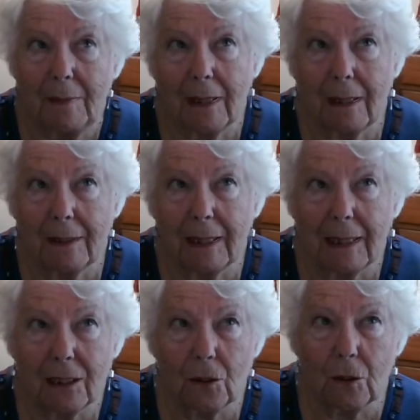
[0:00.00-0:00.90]
I think
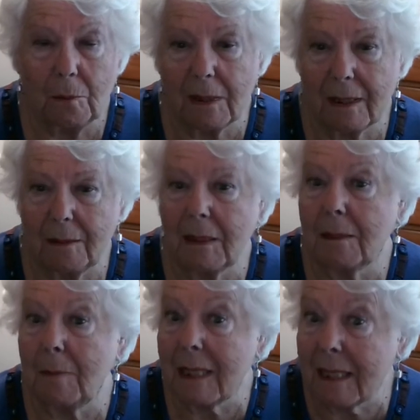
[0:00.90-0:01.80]
it's called
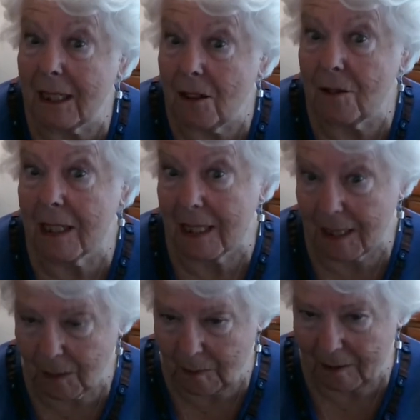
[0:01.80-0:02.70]
Mysterious
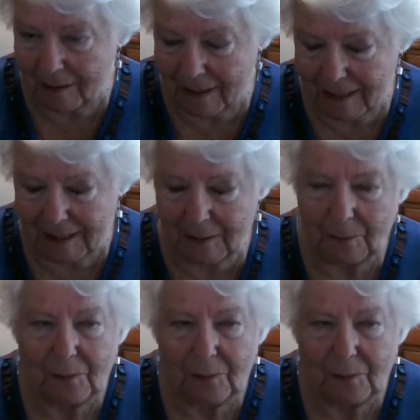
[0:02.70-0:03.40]
Spirits.